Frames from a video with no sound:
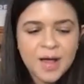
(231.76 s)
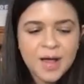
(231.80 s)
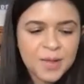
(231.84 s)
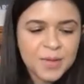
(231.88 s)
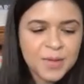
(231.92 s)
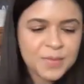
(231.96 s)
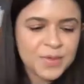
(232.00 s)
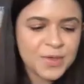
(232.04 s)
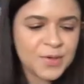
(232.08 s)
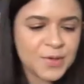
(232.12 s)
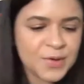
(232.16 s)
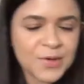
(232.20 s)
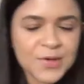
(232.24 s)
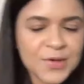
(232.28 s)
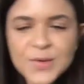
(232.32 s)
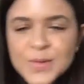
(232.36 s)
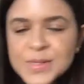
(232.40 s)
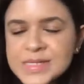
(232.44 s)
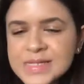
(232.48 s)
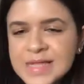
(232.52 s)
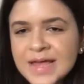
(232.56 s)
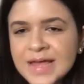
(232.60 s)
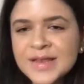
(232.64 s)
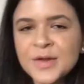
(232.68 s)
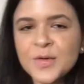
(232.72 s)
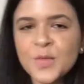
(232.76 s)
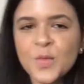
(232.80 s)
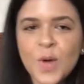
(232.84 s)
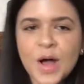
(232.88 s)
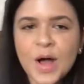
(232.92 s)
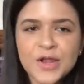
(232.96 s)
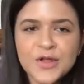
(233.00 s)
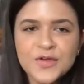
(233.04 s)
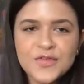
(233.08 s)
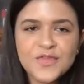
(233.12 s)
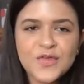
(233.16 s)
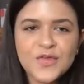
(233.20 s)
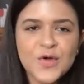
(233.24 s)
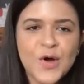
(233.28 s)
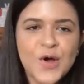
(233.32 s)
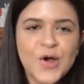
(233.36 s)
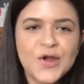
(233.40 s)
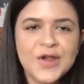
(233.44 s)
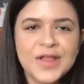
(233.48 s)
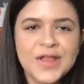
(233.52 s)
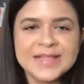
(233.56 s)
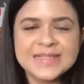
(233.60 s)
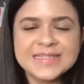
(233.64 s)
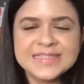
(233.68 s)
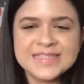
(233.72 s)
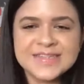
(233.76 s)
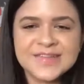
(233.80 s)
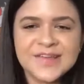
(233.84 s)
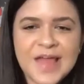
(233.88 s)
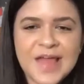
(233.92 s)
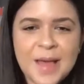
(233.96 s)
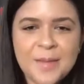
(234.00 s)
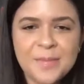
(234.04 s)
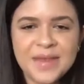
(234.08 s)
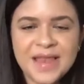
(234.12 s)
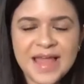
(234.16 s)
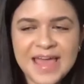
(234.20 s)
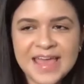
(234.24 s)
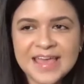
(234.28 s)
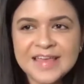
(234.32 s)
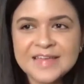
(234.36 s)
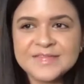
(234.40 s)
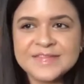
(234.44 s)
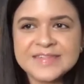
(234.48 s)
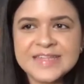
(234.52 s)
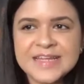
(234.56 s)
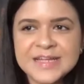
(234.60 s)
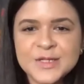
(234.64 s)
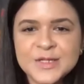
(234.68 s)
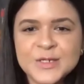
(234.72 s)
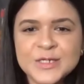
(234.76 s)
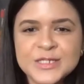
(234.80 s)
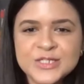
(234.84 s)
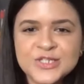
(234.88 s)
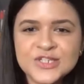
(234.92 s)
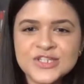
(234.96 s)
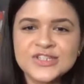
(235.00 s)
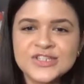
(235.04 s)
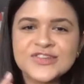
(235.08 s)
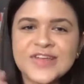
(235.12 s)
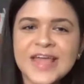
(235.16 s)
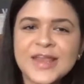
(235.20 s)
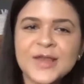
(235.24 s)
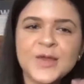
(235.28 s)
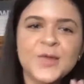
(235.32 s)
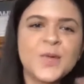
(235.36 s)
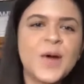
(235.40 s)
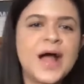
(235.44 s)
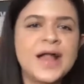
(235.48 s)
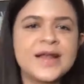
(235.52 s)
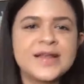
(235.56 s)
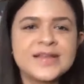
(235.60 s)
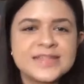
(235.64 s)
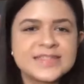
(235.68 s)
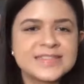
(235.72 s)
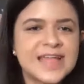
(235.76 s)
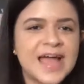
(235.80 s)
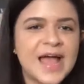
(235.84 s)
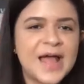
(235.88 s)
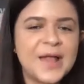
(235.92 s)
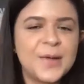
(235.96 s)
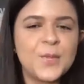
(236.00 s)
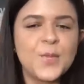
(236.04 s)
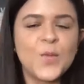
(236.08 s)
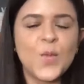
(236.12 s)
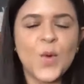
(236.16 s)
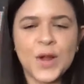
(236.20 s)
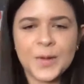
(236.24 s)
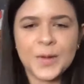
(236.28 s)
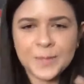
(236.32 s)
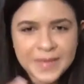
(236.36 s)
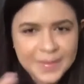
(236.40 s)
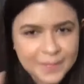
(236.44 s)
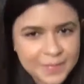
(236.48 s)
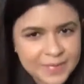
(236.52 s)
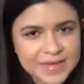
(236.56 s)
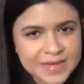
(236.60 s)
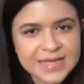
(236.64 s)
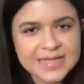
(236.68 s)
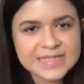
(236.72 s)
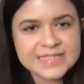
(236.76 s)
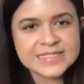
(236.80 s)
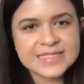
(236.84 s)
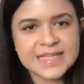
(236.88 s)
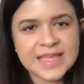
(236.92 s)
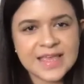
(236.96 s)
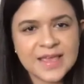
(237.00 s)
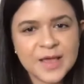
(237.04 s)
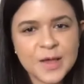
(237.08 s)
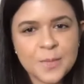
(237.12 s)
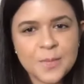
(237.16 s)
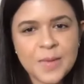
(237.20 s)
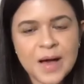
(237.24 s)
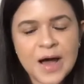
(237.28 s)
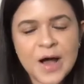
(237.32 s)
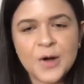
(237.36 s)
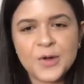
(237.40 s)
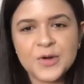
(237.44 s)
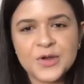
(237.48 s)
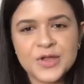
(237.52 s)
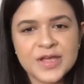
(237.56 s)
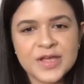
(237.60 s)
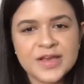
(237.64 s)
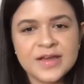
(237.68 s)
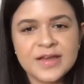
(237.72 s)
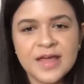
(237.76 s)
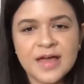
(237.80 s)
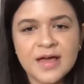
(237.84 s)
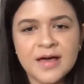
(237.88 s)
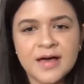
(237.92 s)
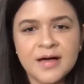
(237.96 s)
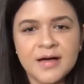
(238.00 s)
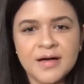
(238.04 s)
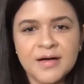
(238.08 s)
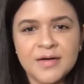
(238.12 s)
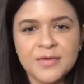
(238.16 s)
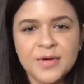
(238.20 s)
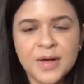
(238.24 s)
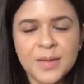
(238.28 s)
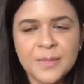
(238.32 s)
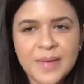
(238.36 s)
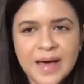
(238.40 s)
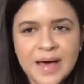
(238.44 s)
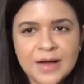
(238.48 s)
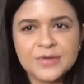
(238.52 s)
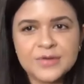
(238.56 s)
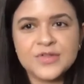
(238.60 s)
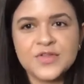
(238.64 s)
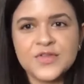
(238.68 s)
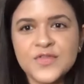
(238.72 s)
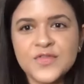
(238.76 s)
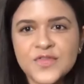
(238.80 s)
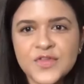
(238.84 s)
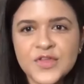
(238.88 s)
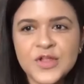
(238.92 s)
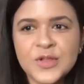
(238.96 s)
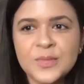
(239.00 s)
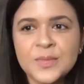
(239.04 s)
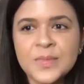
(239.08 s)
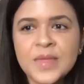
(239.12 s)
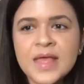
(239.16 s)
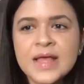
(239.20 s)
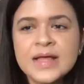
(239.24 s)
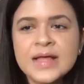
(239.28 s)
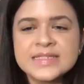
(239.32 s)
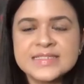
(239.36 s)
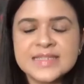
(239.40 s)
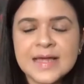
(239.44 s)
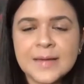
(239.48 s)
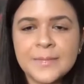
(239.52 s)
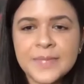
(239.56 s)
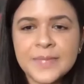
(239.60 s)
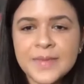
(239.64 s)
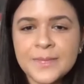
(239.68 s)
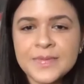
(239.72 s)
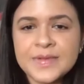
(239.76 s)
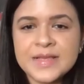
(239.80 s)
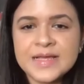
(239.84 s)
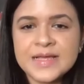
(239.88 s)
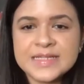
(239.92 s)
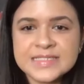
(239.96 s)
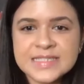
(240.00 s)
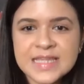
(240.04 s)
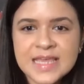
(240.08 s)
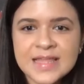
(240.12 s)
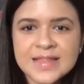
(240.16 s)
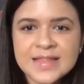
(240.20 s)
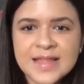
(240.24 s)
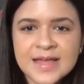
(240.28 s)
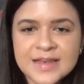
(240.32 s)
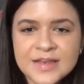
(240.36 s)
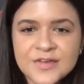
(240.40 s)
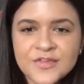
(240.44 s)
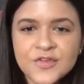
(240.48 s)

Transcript: You know, you said in one of your Instagram lives that you're still trying to understand what people are saying about it, about the film. Some people are saying that it